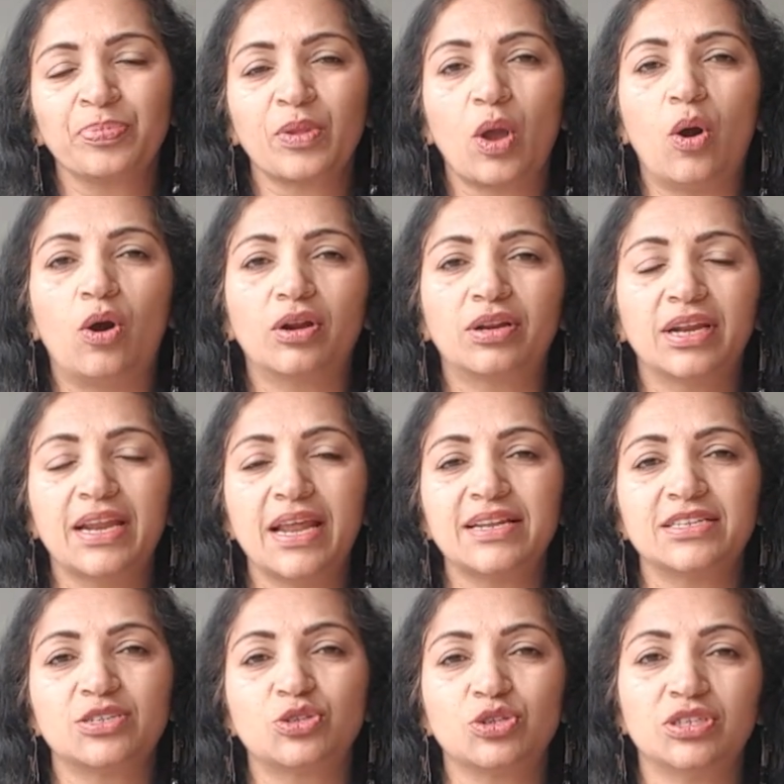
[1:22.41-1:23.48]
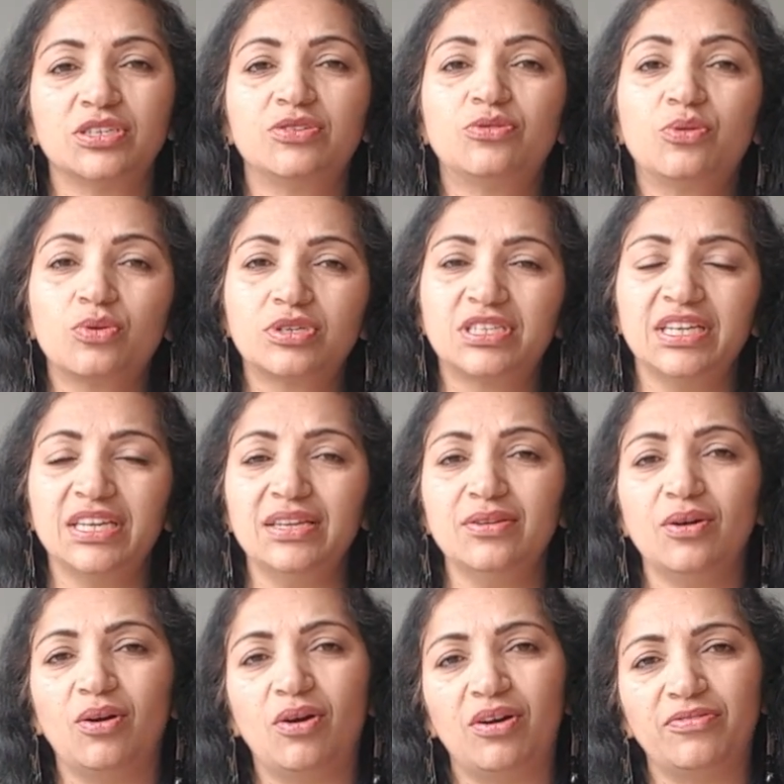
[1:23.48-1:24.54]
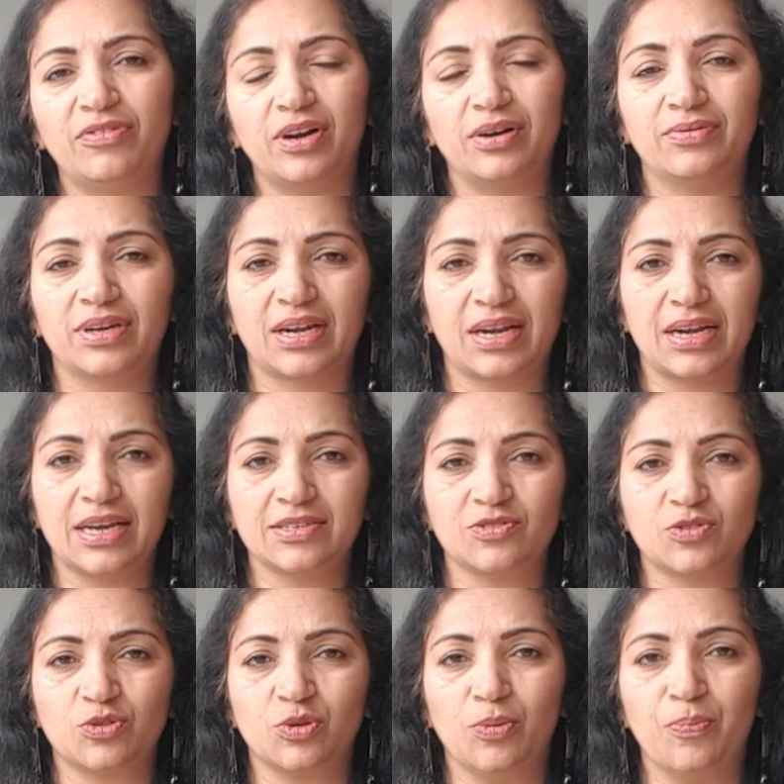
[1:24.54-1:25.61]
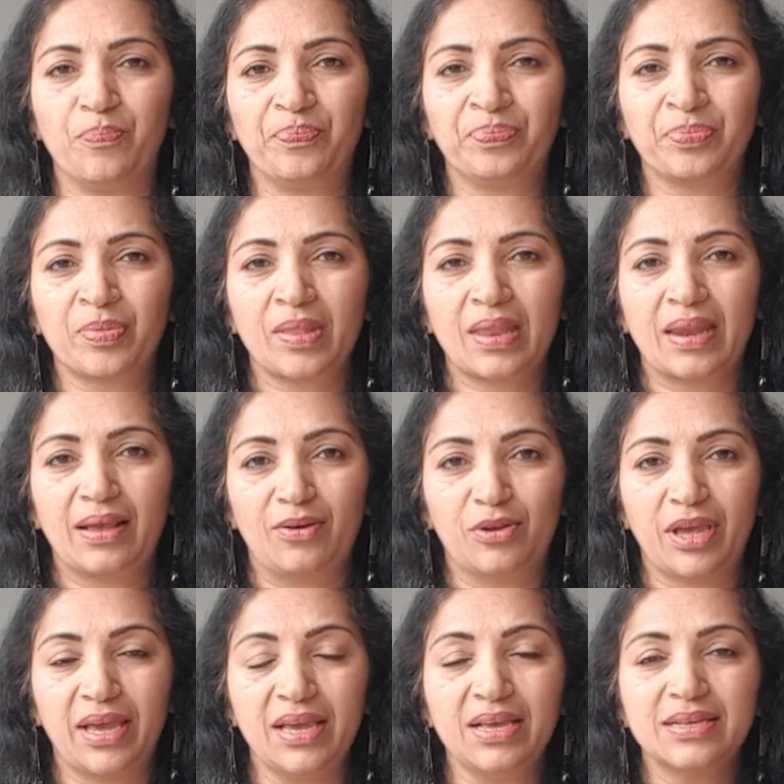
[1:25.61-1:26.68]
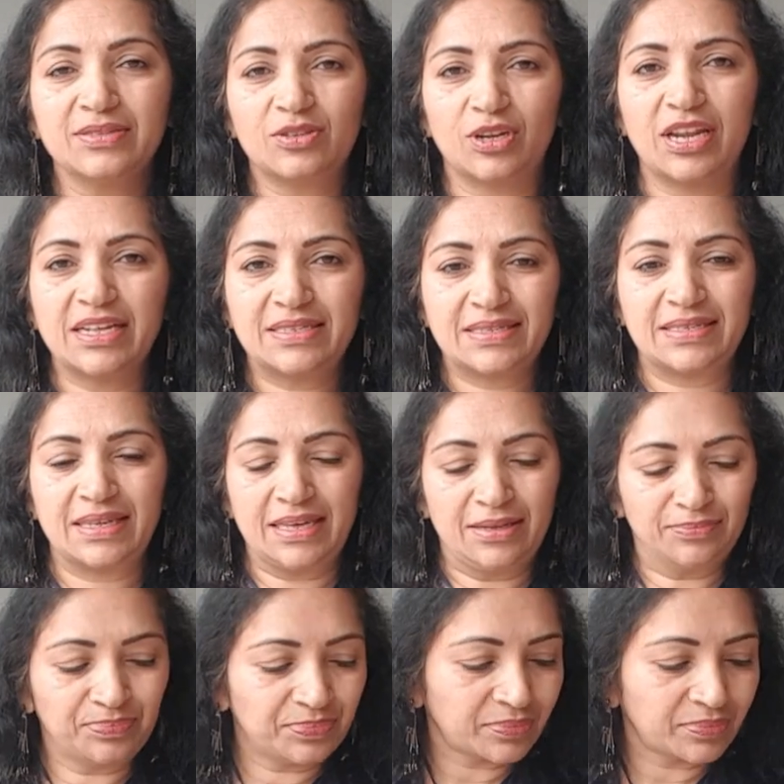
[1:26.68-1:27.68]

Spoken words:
or related to the routine of our classroom. Okay, so let's see.